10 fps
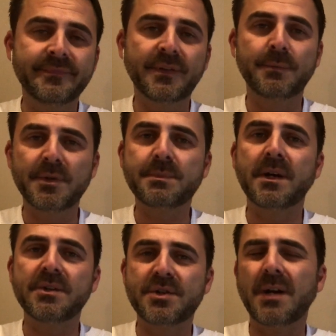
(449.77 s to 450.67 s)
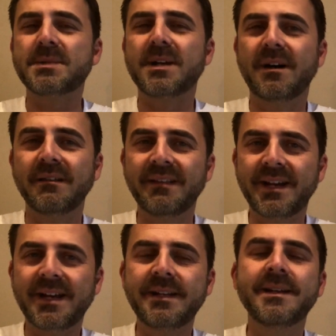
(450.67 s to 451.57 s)
for the most part, shops
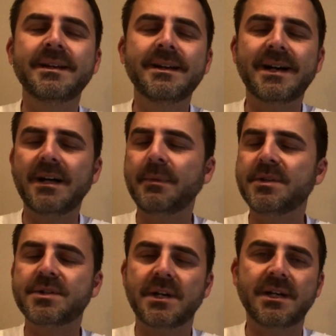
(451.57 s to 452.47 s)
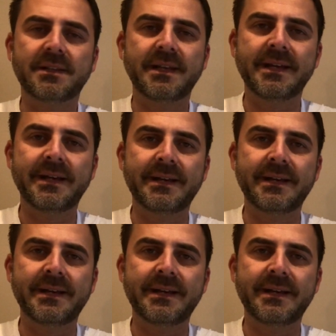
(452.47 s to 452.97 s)
online. I'll be shocked